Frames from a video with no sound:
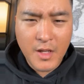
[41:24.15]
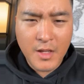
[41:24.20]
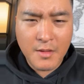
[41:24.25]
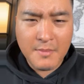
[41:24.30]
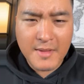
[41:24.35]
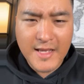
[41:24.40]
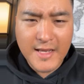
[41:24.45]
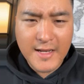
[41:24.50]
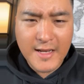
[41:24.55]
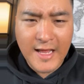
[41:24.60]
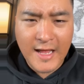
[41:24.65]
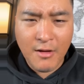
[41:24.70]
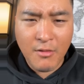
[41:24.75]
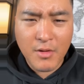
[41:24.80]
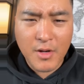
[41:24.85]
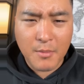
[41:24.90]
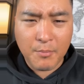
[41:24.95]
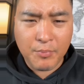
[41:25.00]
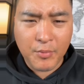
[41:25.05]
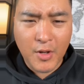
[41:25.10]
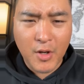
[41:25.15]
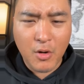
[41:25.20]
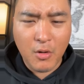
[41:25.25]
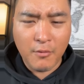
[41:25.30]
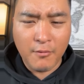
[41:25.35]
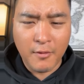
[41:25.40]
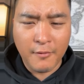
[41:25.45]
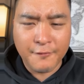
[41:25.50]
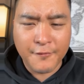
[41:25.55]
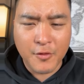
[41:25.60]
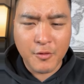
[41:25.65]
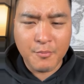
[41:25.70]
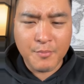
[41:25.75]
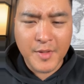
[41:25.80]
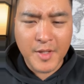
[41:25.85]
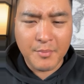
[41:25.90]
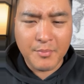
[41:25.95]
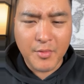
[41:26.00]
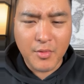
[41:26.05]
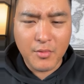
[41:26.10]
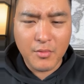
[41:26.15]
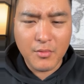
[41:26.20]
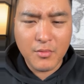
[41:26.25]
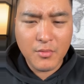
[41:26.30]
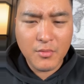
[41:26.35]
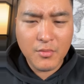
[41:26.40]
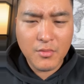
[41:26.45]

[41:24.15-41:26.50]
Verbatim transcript: Amen. I want to pray over a few people.